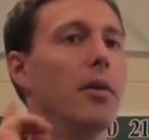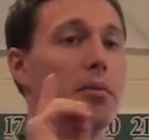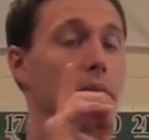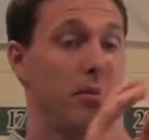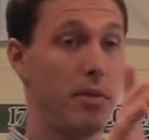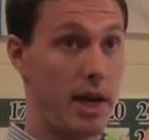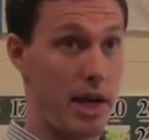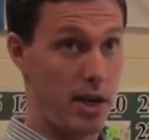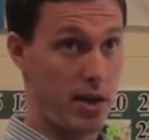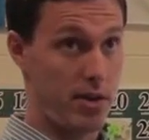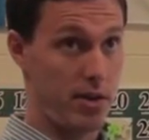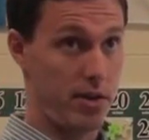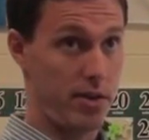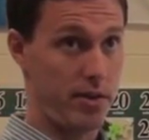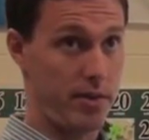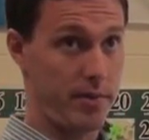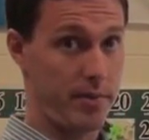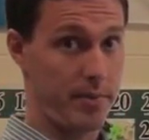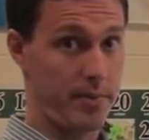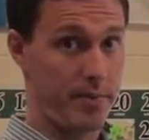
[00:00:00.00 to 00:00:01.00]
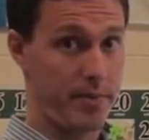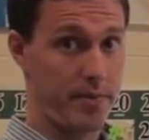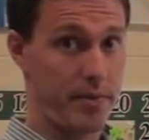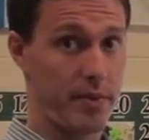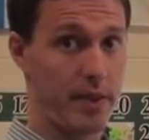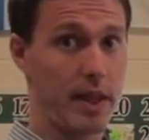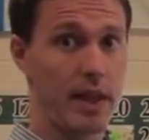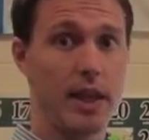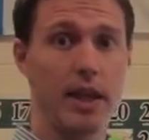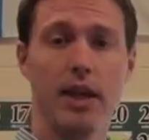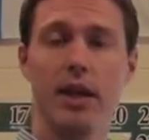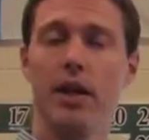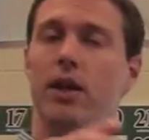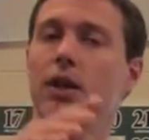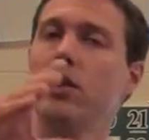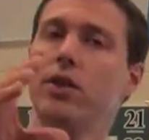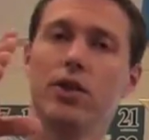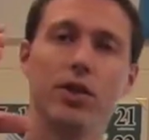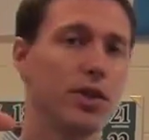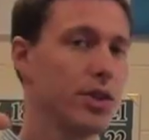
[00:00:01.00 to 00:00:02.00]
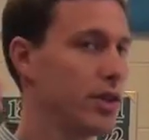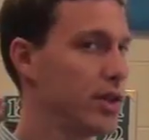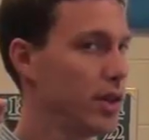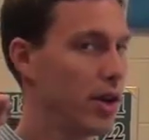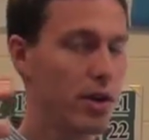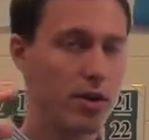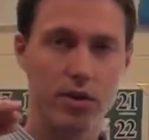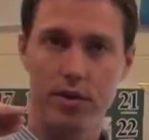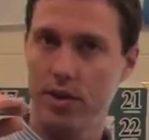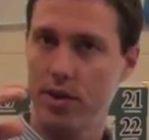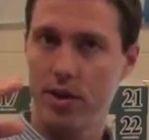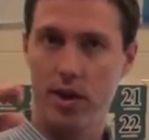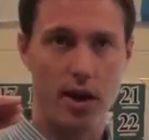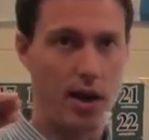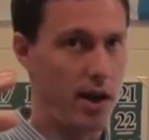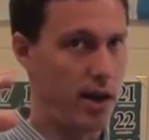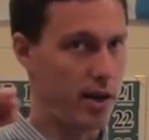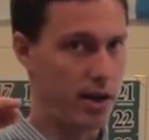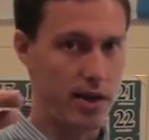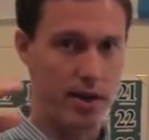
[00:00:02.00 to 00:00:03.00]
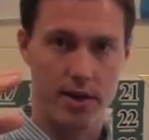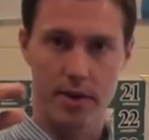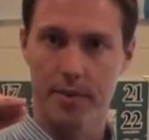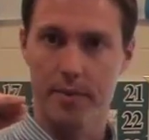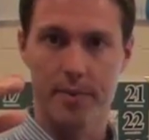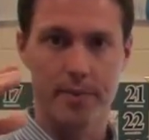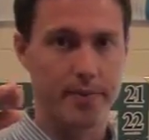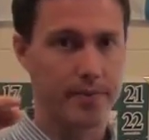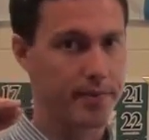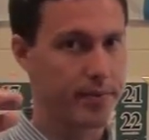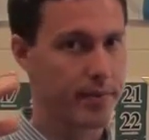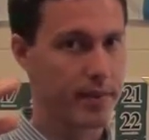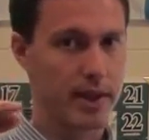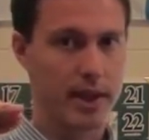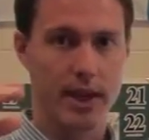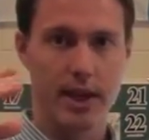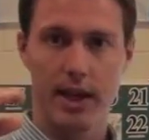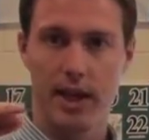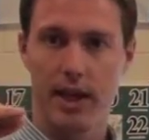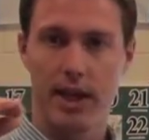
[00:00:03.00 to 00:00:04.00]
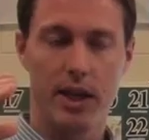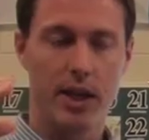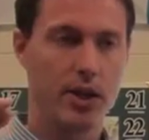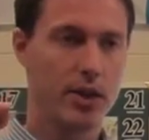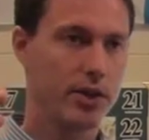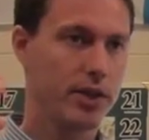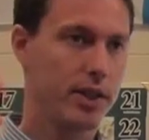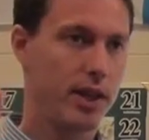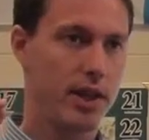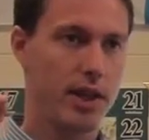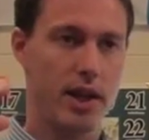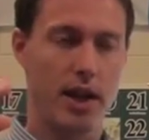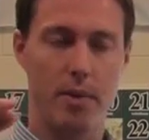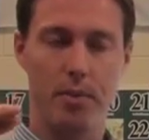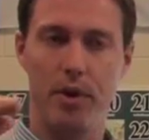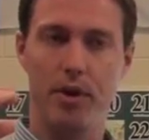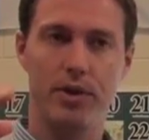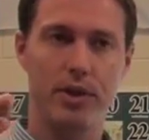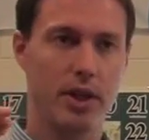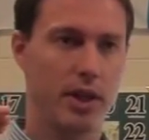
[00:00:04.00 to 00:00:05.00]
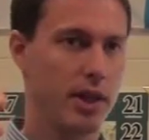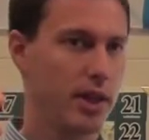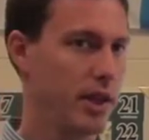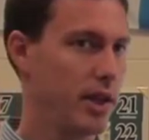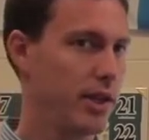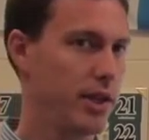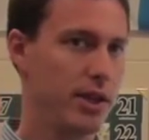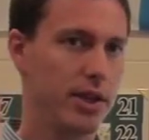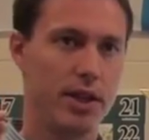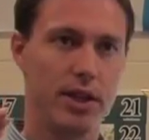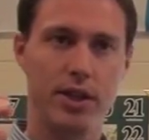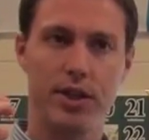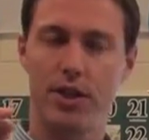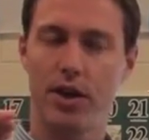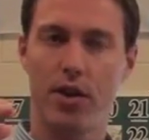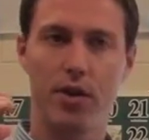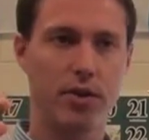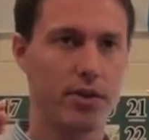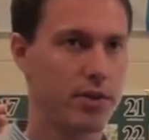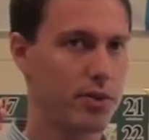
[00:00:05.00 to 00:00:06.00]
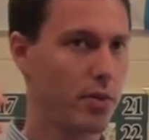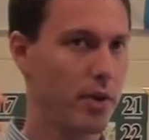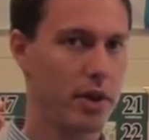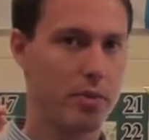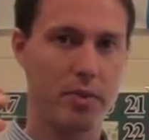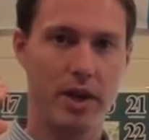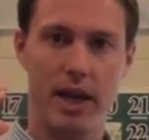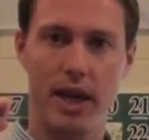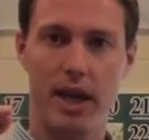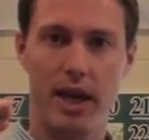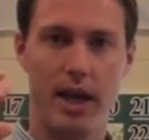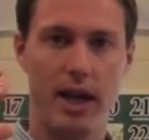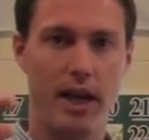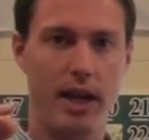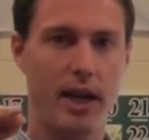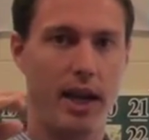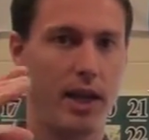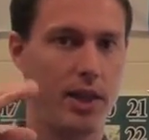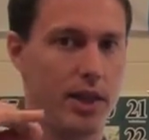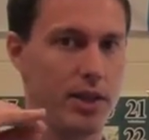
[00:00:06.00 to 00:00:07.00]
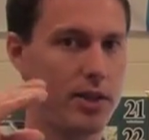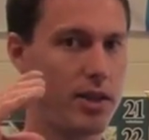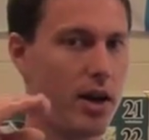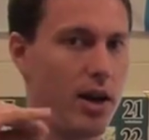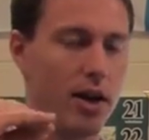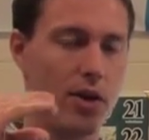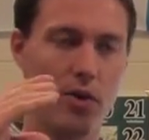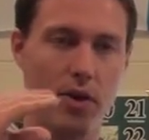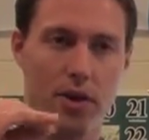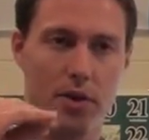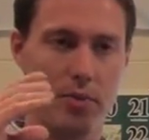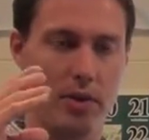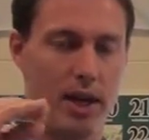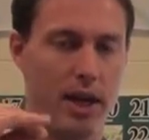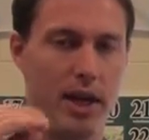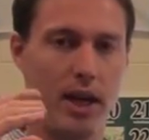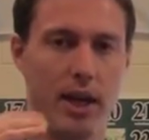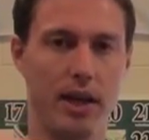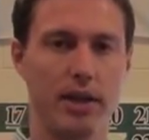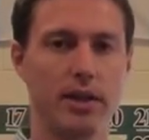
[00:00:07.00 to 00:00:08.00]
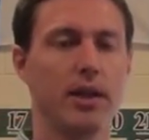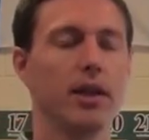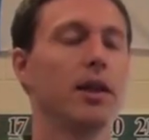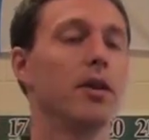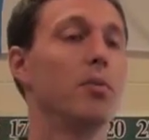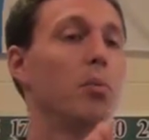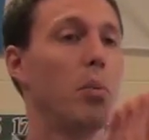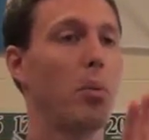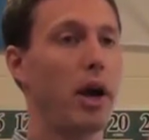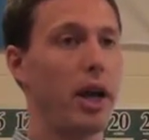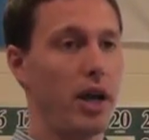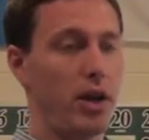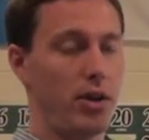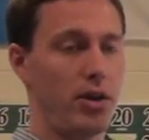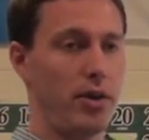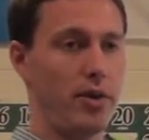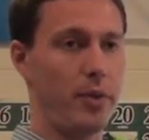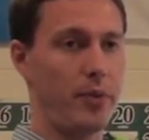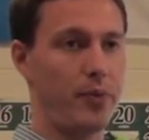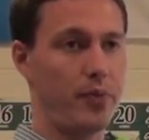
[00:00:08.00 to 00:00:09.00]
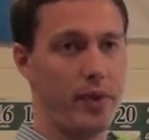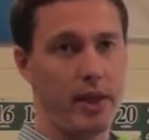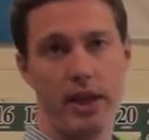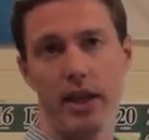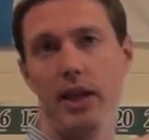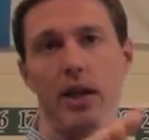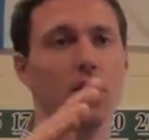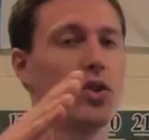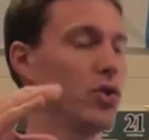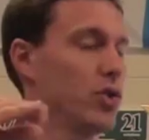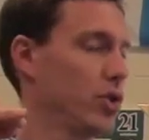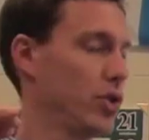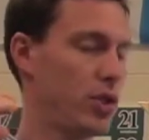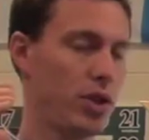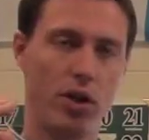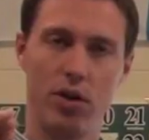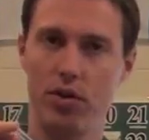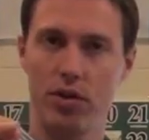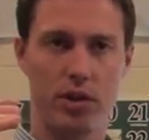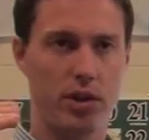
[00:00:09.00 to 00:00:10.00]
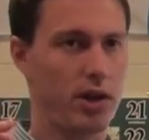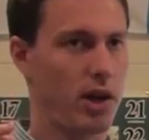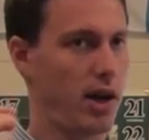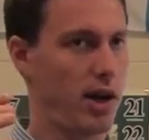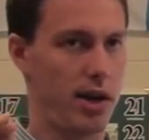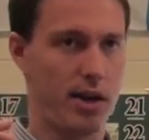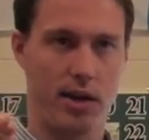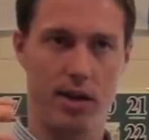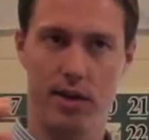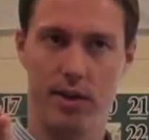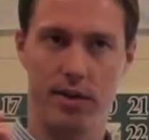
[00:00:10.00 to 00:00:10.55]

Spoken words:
Michael, don't talk. You'll see that I'm using the don't with my head and the talk with my hand. Michael, don't talk.